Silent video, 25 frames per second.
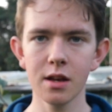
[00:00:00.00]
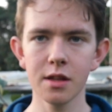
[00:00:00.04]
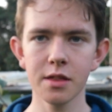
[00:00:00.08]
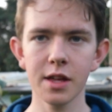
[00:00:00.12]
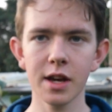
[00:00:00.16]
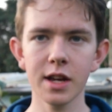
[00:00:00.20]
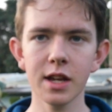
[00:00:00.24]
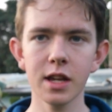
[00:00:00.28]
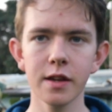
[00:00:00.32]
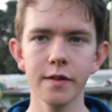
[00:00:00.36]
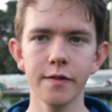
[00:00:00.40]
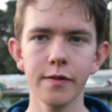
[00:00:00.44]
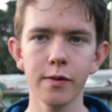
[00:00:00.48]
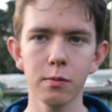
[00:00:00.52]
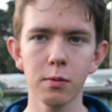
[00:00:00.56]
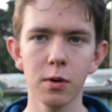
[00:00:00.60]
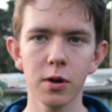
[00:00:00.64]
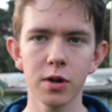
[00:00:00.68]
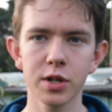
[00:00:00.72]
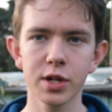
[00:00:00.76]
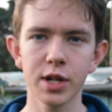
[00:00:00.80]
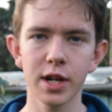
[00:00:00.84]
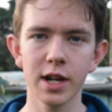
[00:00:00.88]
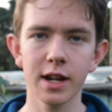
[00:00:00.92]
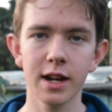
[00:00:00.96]
Thank you for
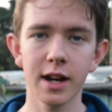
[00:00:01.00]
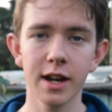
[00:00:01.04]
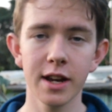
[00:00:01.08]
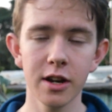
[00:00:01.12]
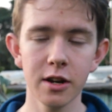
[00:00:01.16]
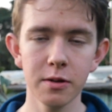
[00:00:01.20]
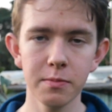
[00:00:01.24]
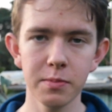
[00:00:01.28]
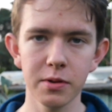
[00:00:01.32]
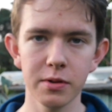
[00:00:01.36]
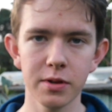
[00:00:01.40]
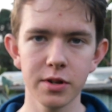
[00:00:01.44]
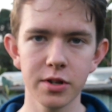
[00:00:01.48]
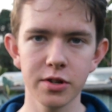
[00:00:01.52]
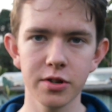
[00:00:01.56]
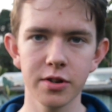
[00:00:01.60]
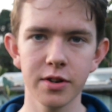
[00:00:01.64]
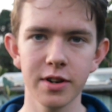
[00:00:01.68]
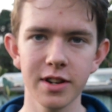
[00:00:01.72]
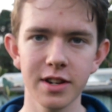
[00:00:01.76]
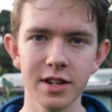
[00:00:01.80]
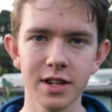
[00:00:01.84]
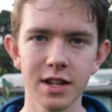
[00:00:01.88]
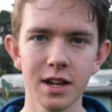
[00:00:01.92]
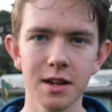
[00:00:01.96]
watching. I hope you
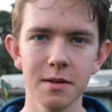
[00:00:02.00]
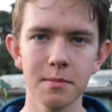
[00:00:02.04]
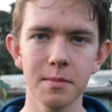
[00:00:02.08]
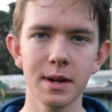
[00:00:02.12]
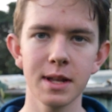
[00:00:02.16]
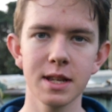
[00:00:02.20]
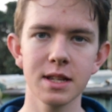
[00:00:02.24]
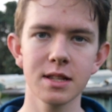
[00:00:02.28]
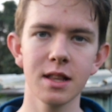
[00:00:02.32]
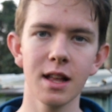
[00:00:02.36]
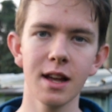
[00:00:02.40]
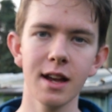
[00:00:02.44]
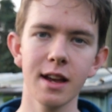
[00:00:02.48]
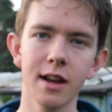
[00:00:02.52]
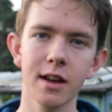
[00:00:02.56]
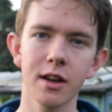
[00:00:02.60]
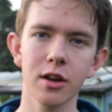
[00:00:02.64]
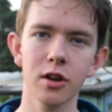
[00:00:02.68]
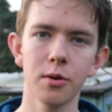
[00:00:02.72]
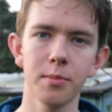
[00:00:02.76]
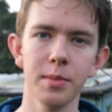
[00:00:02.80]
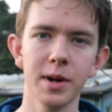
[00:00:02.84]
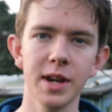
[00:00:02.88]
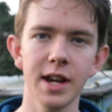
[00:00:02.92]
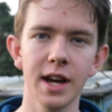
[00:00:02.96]
enjoyed. Please like,
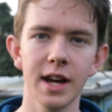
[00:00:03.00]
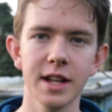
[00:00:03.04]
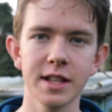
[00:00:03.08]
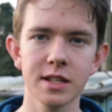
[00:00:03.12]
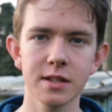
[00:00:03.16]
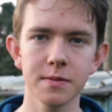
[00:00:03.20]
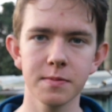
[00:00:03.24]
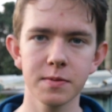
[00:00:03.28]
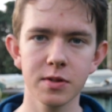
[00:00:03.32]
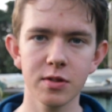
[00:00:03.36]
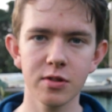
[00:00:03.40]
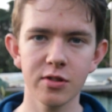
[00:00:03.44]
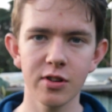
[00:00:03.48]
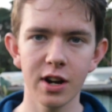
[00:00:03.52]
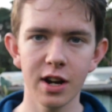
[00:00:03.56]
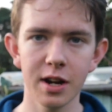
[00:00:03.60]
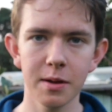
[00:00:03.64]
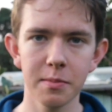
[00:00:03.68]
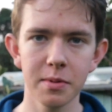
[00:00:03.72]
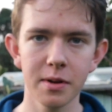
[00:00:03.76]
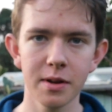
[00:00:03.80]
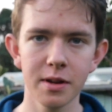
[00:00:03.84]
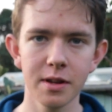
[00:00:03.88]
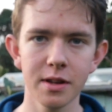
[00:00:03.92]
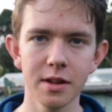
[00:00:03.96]
comment and
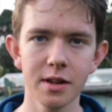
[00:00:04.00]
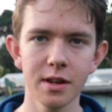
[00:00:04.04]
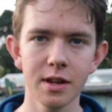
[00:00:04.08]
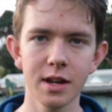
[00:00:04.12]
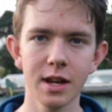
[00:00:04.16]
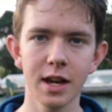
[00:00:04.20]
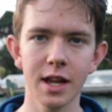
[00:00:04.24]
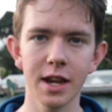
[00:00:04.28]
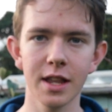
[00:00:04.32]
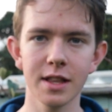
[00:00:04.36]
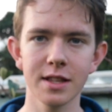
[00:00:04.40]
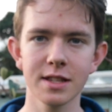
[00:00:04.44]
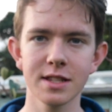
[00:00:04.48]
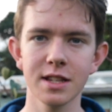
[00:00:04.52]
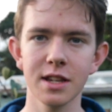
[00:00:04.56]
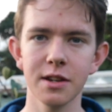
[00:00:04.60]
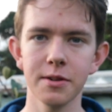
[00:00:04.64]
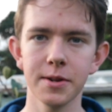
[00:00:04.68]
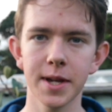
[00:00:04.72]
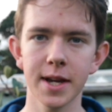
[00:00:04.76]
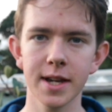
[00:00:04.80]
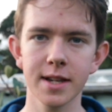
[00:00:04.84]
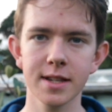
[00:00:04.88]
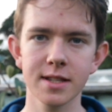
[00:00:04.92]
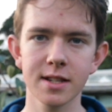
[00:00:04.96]
subscribe, and I'll see
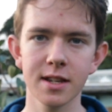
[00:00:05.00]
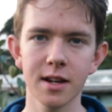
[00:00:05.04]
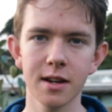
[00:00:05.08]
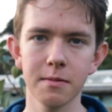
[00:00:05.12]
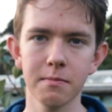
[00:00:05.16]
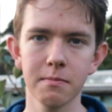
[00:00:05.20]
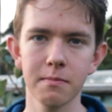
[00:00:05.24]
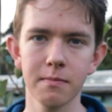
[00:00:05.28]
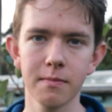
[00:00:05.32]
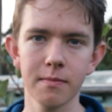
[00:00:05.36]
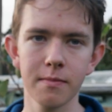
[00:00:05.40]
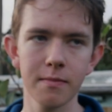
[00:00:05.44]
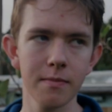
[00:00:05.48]
you next time.